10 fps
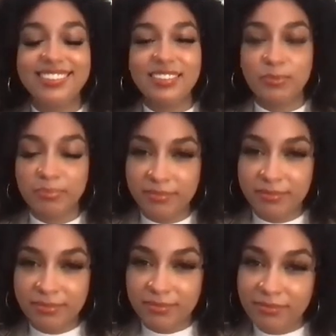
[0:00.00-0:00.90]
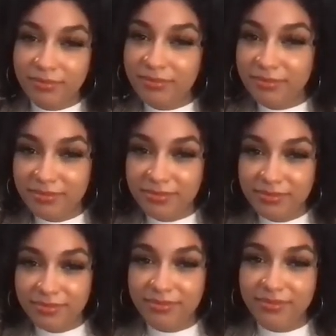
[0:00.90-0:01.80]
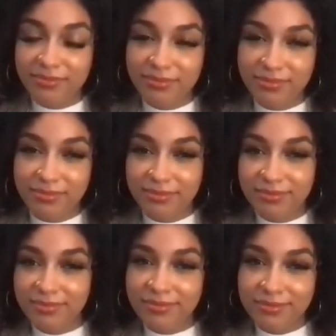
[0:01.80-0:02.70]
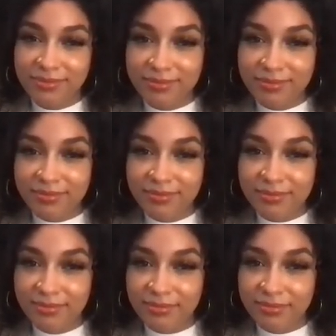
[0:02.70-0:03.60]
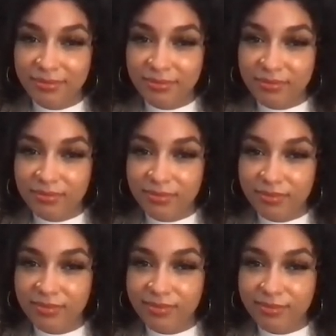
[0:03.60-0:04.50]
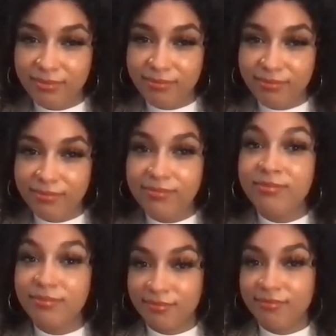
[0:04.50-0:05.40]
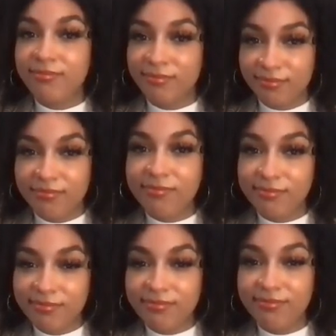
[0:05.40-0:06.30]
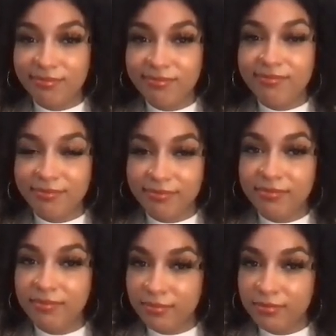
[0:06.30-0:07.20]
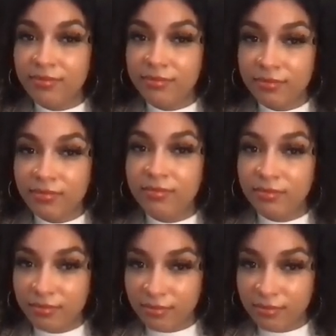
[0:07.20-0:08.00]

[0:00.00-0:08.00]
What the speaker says: This person isn't speaking.